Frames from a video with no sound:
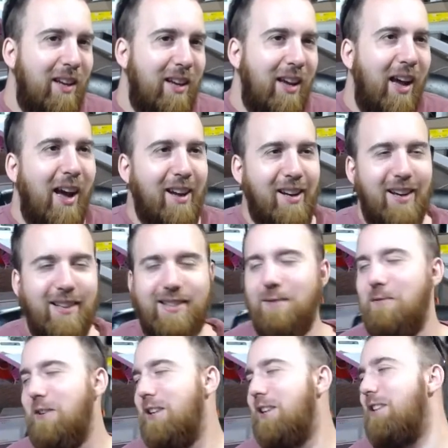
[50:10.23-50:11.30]
I got some
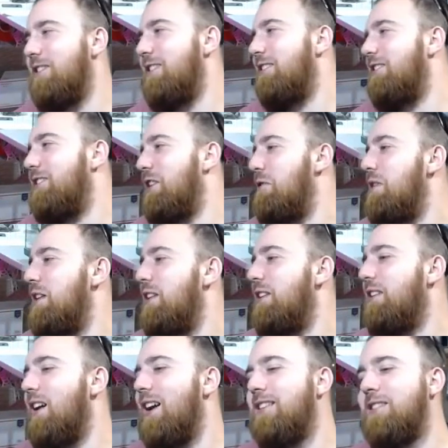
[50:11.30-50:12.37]
videos of Joey in
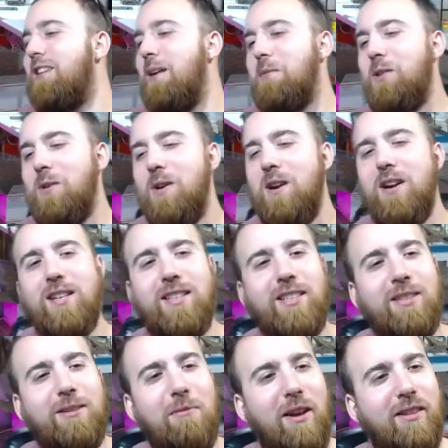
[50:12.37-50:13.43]
uh, Times Square, and he
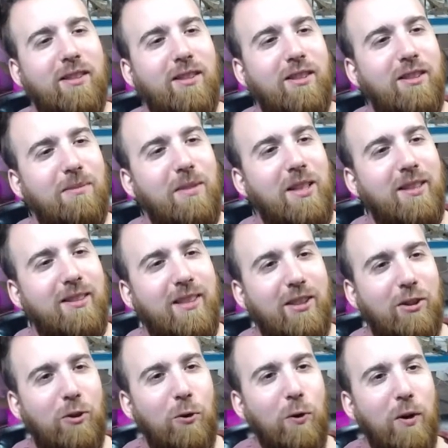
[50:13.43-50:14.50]
just messages me and says
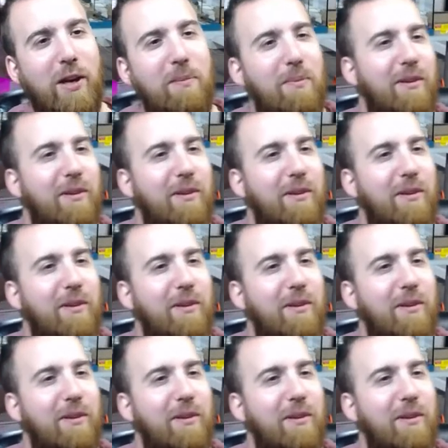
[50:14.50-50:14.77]
"creep."